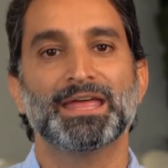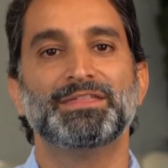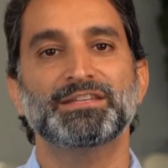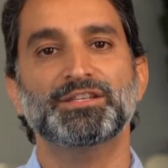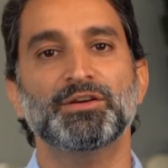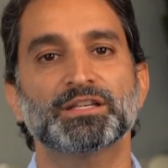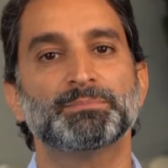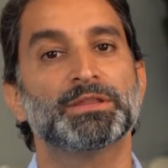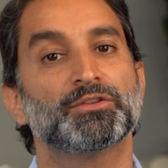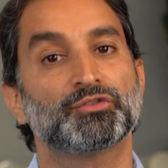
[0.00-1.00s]
This year has
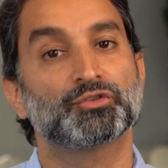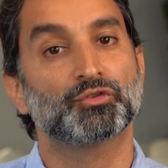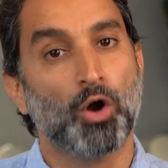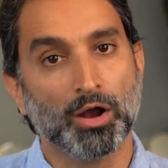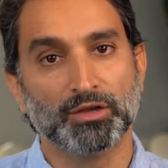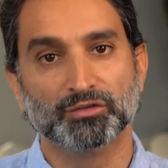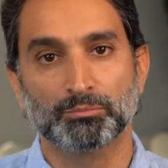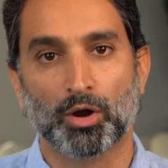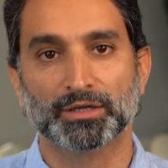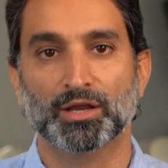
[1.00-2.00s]
been the strongest
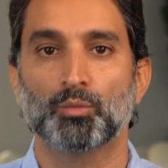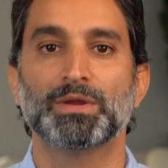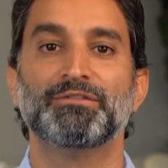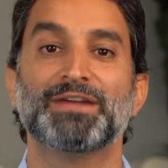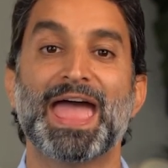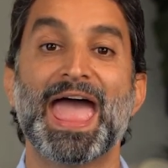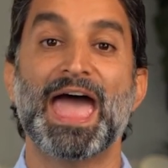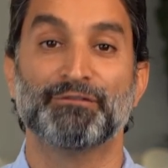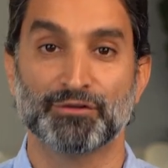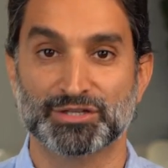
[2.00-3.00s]
market we've
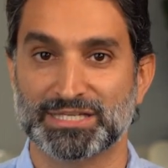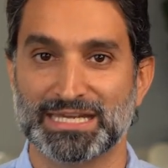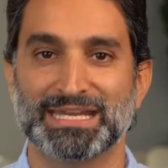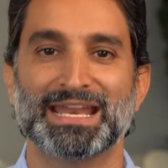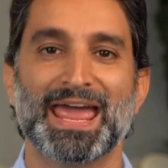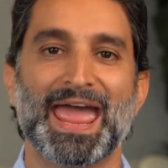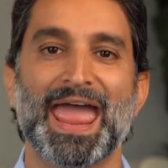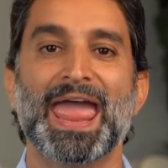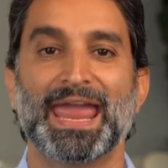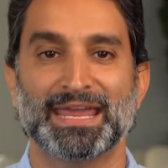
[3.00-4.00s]
ever seen,
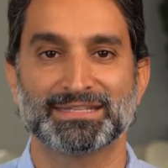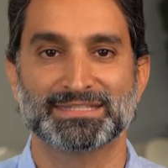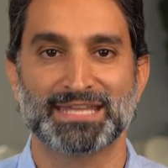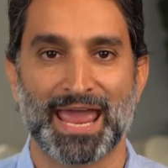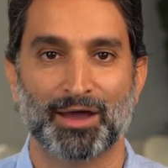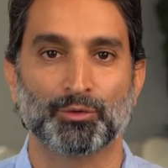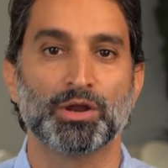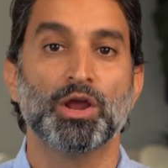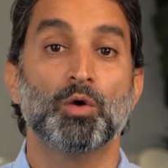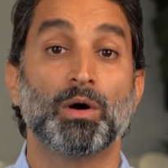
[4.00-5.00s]
hands down.
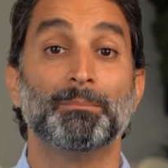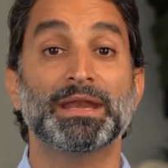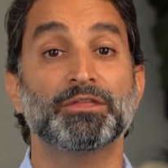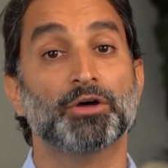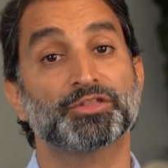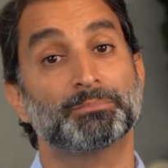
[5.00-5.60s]
While many thought the